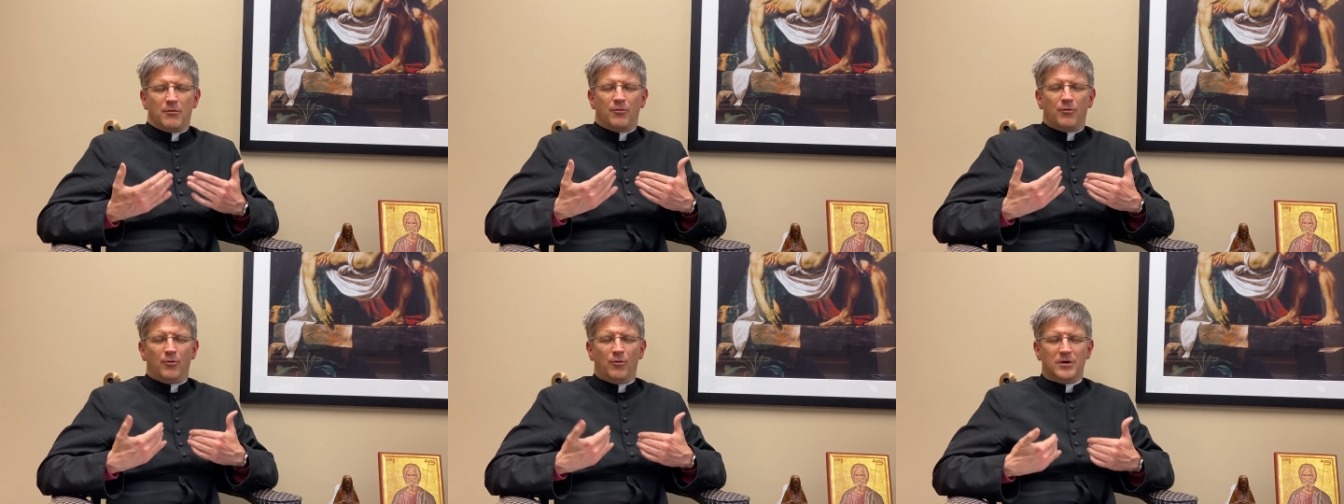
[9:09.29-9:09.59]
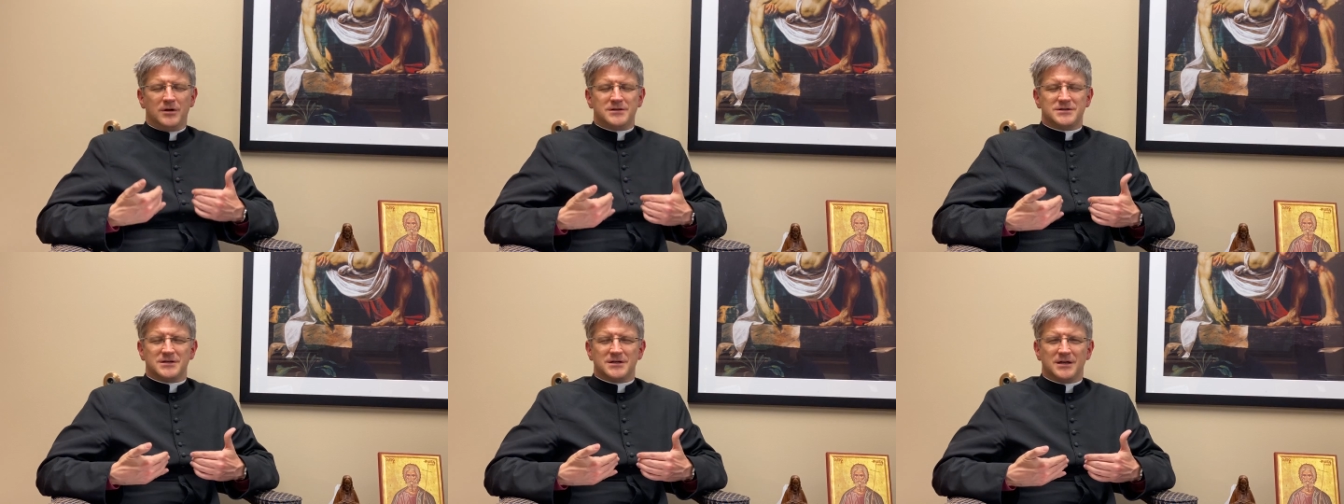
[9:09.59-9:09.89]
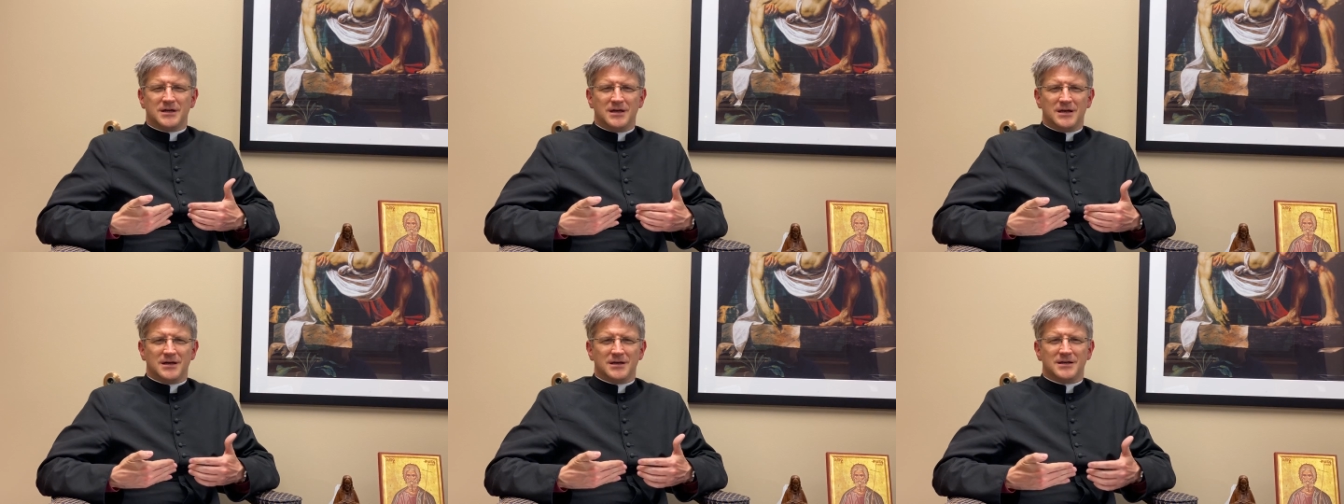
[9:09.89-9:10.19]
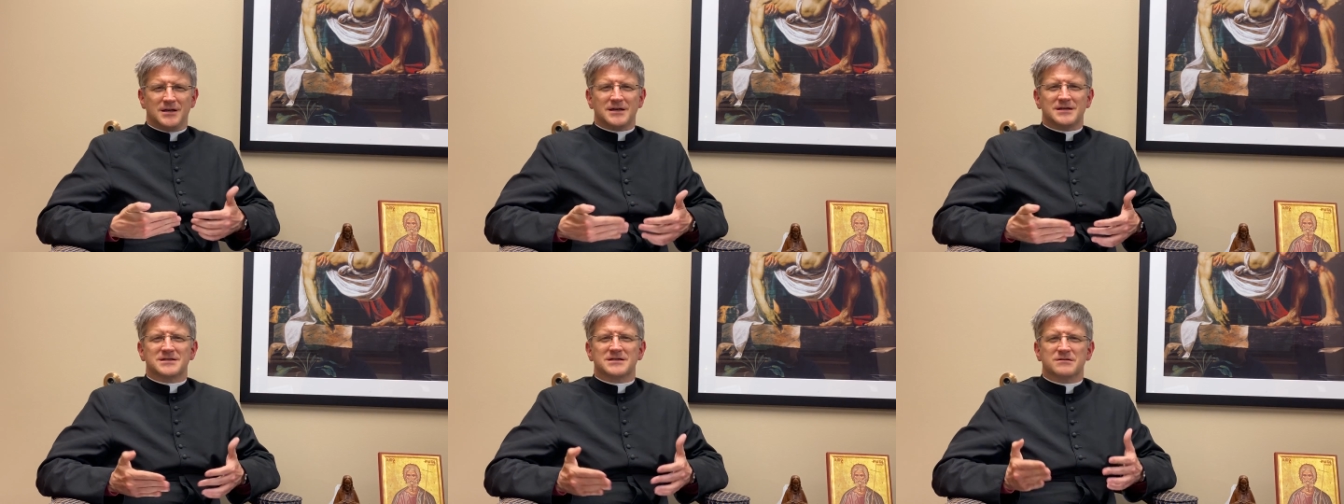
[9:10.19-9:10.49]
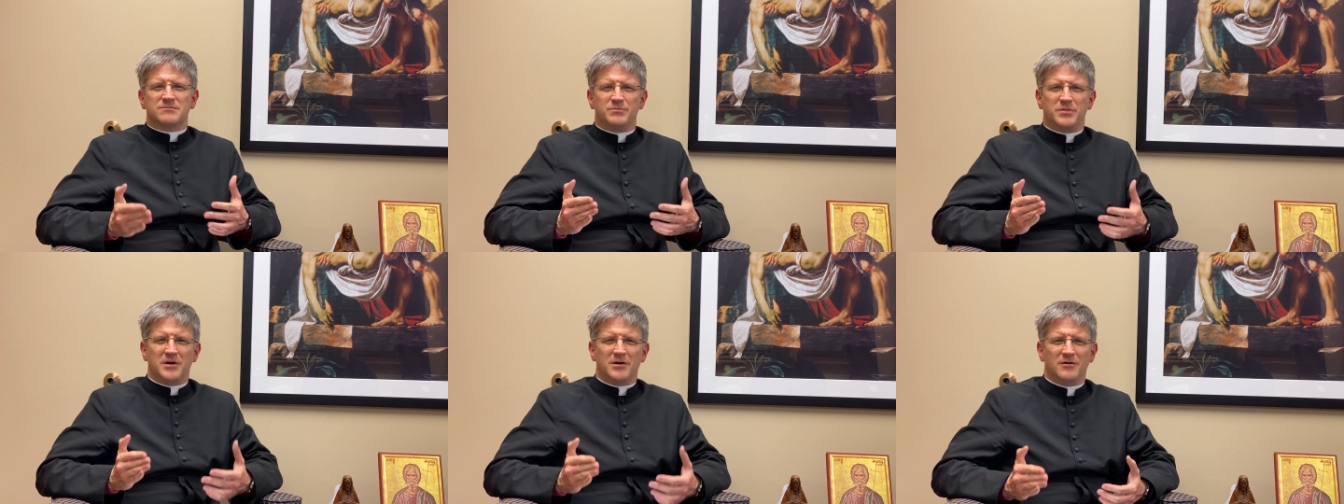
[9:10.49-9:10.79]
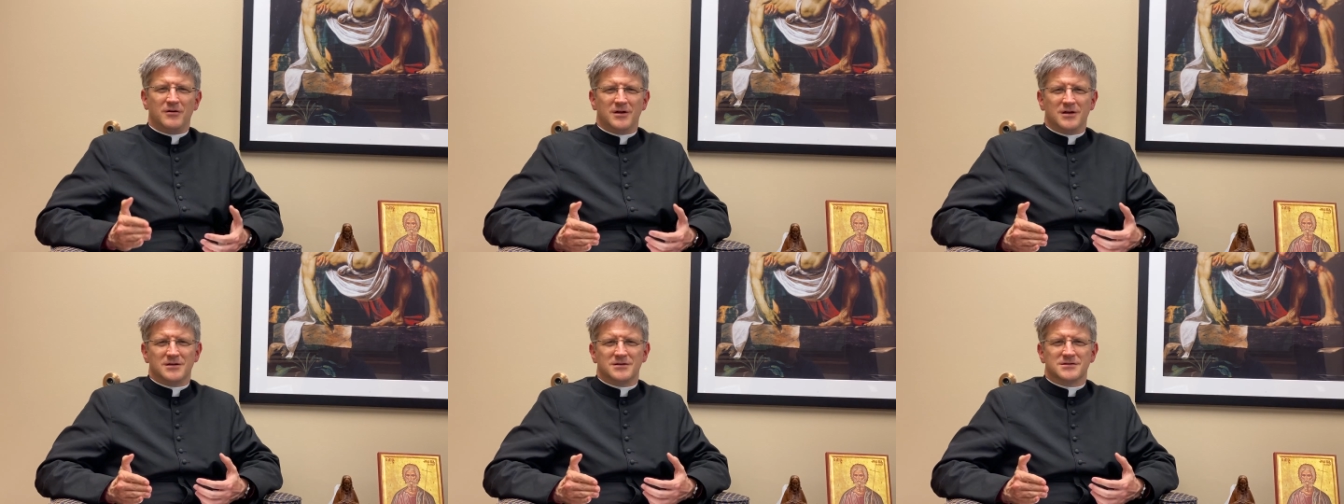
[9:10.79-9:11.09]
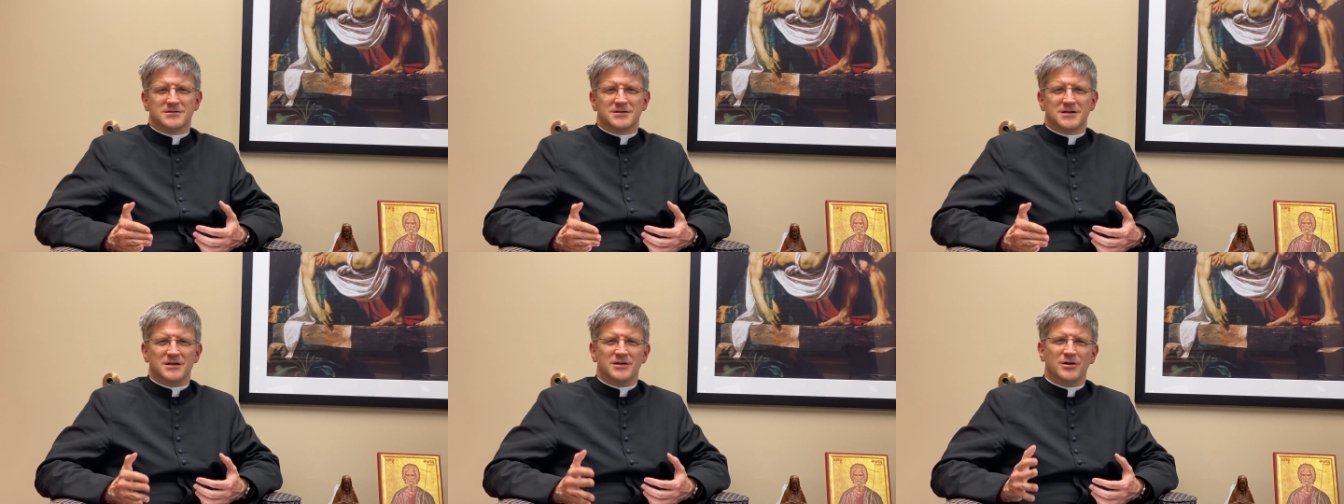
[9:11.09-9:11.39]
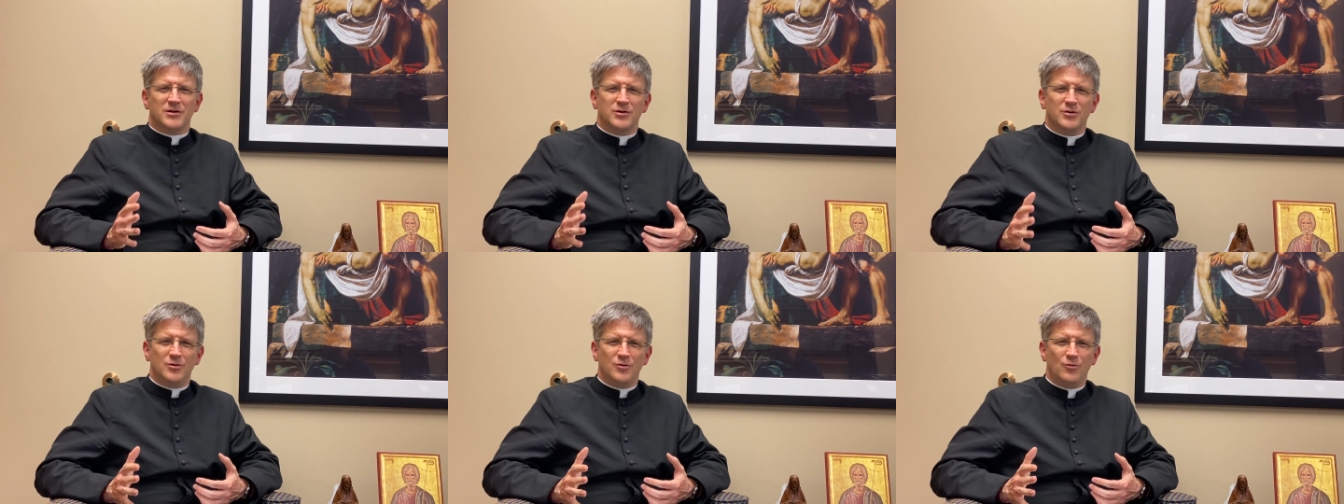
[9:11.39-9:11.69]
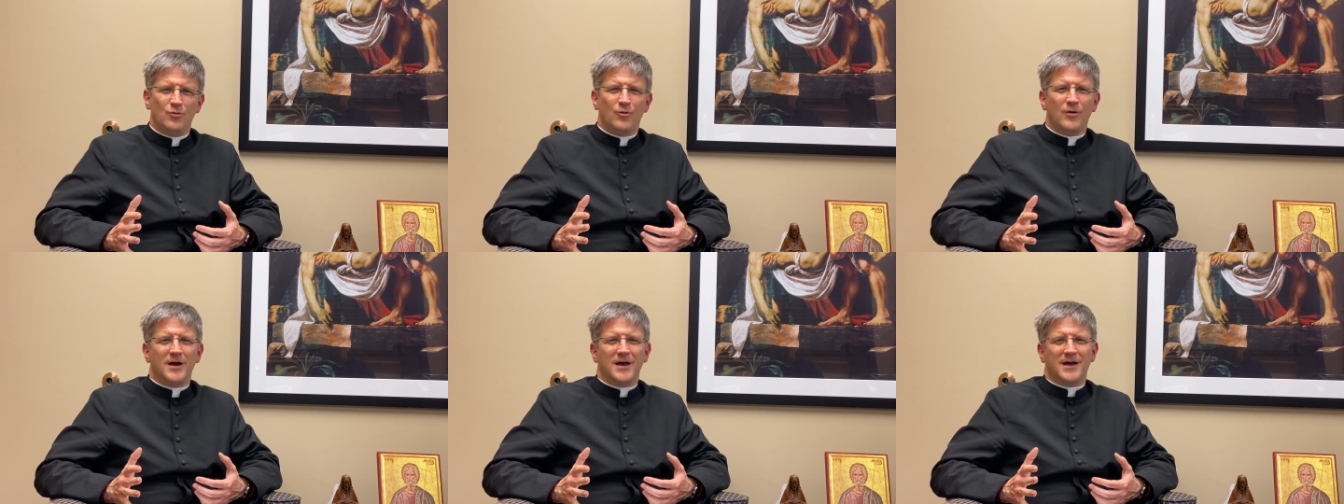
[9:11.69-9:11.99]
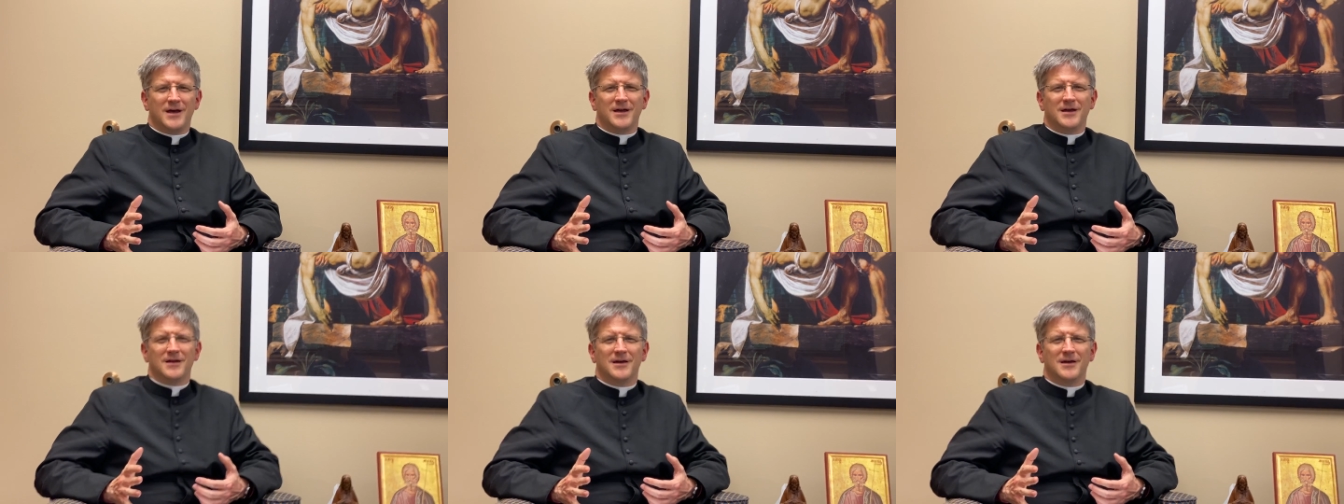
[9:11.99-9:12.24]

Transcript: once again experience in a new way